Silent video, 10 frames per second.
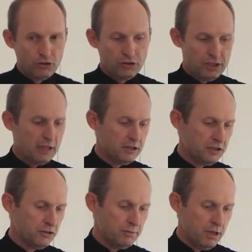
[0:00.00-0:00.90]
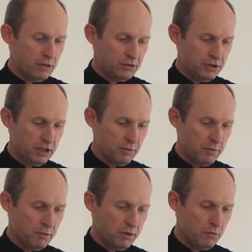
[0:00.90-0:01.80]
2 stainless steel bowls is
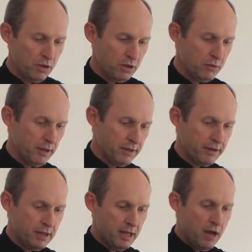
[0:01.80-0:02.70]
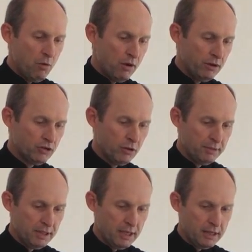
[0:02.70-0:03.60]
what we want to work with. One on
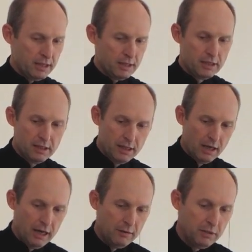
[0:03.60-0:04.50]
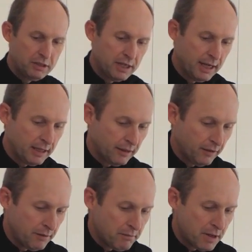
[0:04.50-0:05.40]
top of the other, and we
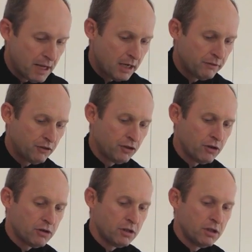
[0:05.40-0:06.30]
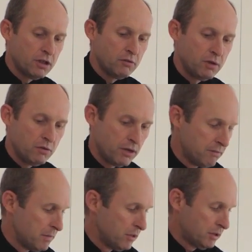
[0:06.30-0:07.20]
take the amount of chocolate we
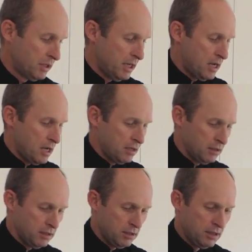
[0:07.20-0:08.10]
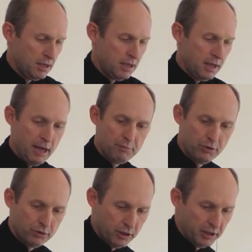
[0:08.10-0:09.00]
want to melt down
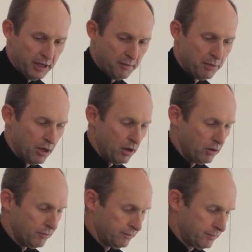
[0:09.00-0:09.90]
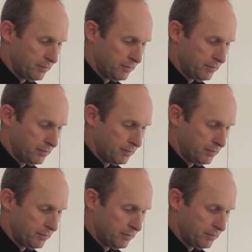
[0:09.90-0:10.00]
and put that in our bowl.